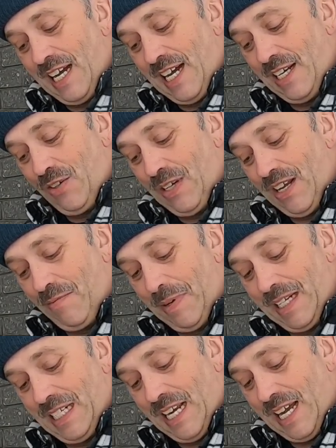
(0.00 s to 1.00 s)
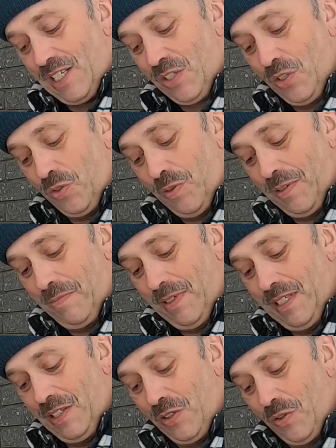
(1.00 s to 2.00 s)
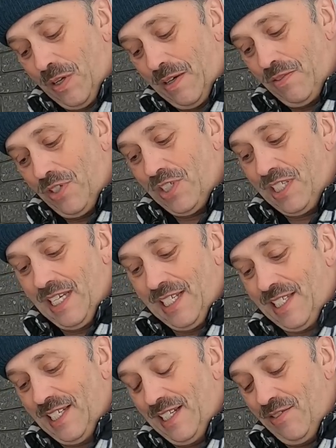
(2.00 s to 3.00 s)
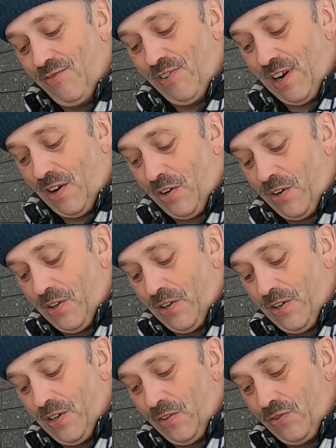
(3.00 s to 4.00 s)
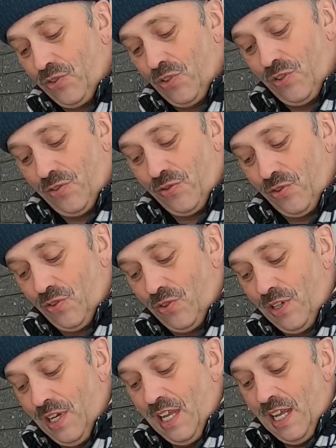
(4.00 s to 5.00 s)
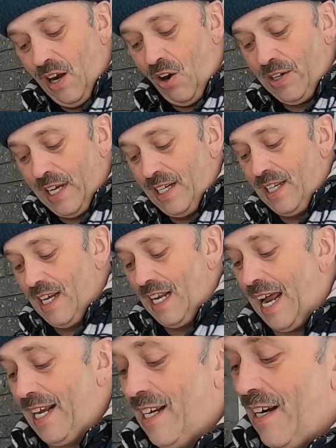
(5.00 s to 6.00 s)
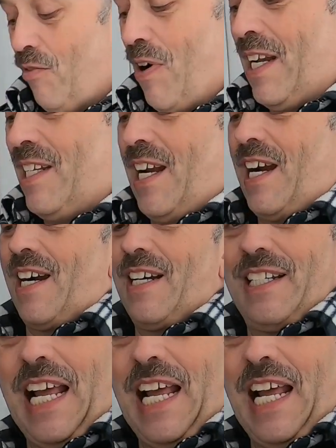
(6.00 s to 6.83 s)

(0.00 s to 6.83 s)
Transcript: I don't have my glasses with me, so I'm just guessing. Fire. So okay, like right there,